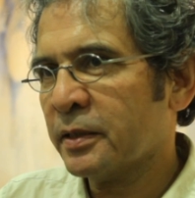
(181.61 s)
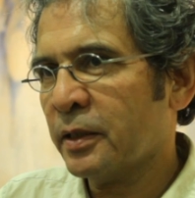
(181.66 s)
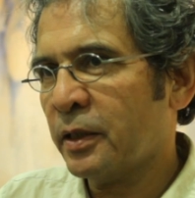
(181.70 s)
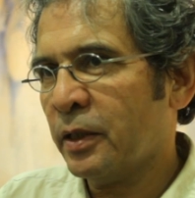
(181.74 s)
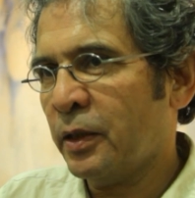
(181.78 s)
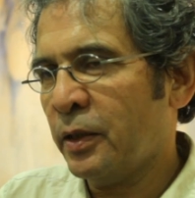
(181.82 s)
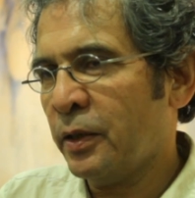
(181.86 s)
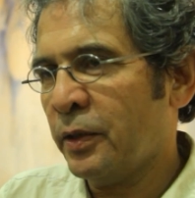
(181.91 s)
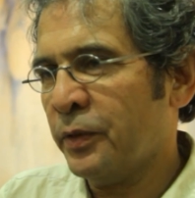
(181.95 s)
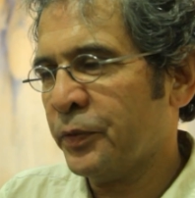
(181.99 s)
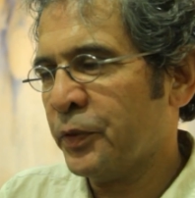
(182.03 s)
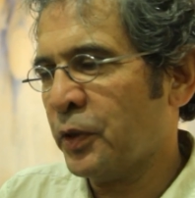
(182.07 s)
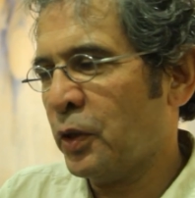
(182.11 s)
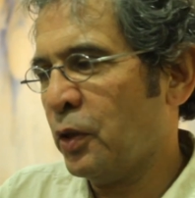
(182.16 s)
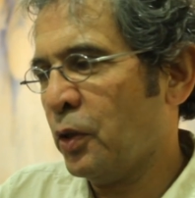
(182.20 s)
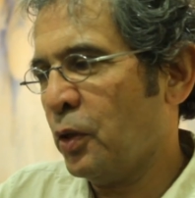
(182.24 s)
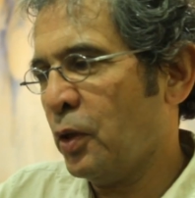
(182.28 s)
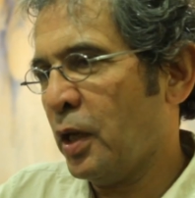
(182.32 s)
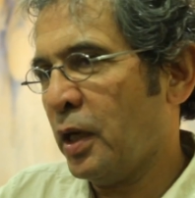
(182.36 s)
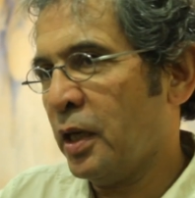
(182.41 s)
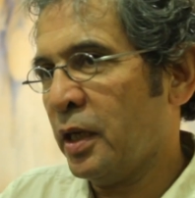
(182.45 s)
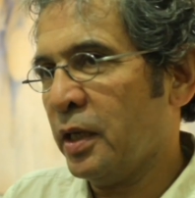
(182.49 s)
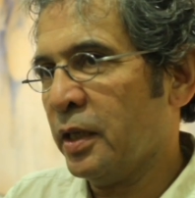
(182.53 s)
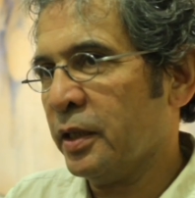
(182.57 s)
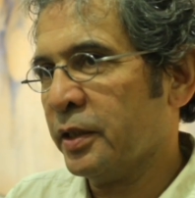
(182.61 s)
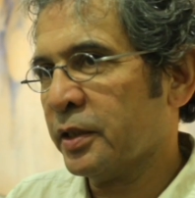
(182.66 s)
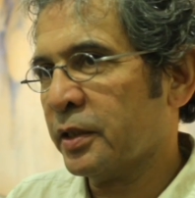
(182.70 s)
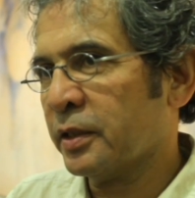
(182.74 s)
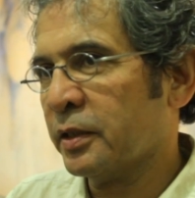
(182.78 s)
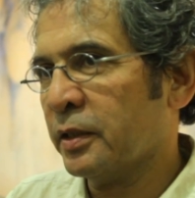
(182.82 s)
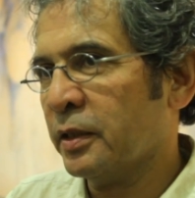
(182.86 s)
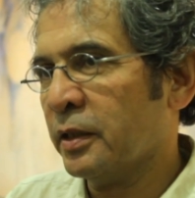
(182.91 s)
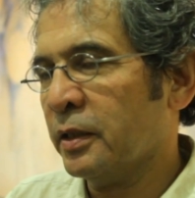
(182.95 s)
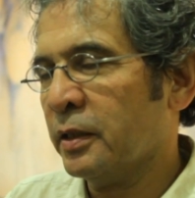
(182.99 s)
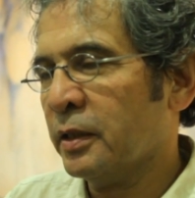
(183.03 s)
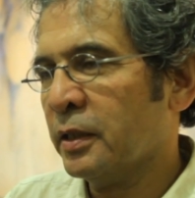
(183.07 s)
of the whole
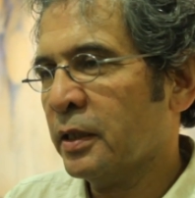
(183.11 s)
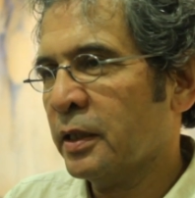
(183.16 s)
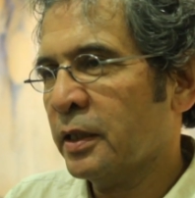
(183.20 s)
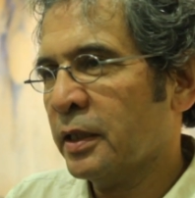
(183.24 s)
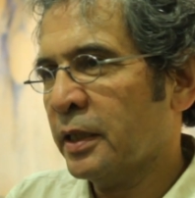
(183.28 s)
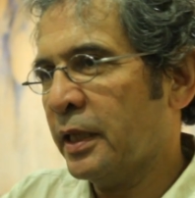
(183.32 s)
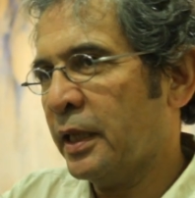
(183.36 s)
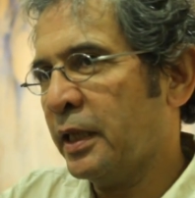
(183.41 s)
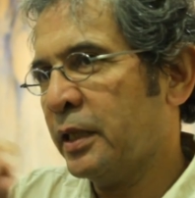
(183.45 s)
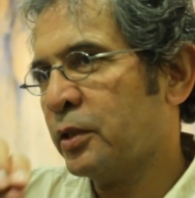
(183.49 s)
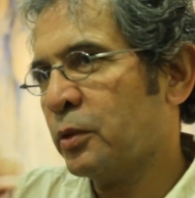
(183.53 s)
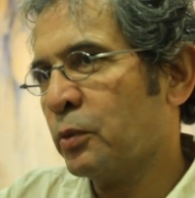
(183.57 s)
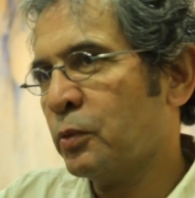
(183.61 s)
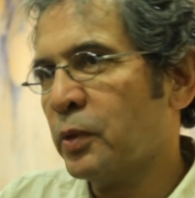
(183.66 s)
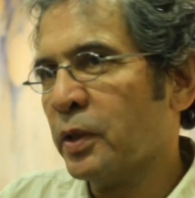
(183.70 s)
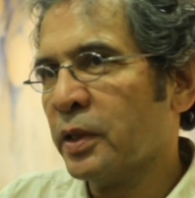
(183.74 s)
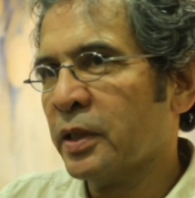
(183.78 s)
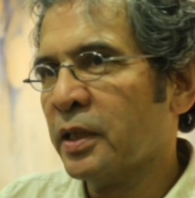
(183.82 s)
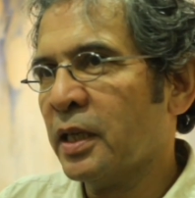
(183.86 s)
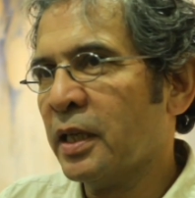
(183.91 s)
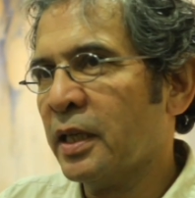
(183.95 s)
article into one